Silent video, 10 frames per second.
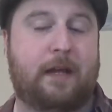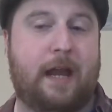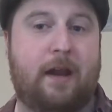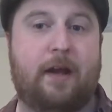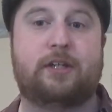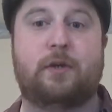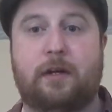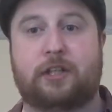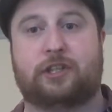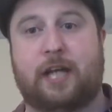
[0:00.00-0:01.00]
And I do
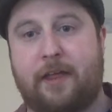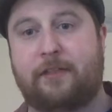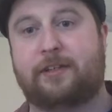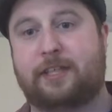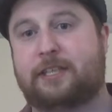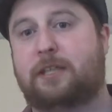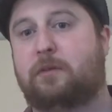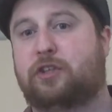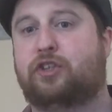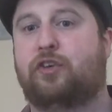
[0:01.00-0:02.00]
understand that Disney
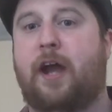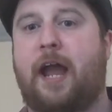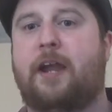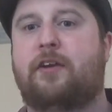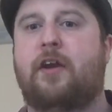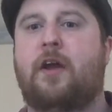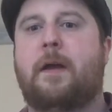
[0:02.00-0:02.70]
wants to try and